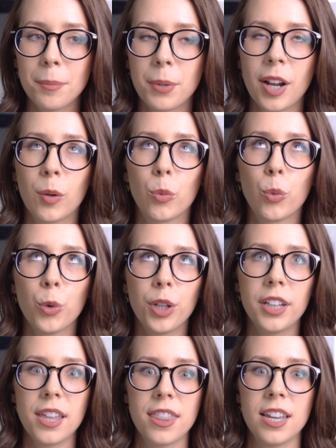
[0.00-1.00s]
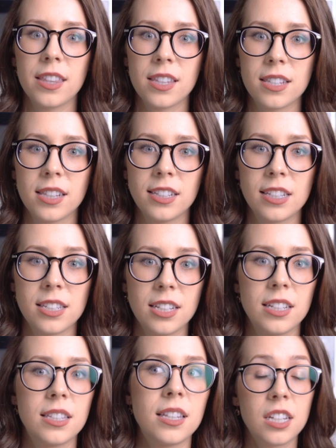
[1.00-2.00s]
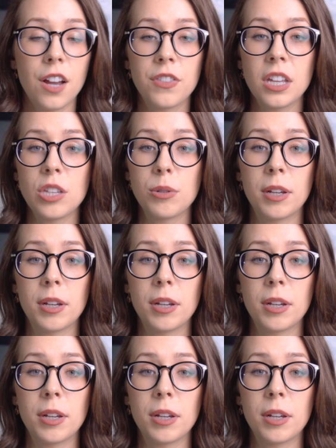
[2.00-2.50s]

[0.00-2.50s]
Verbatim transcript: but I really think this list is stuff that you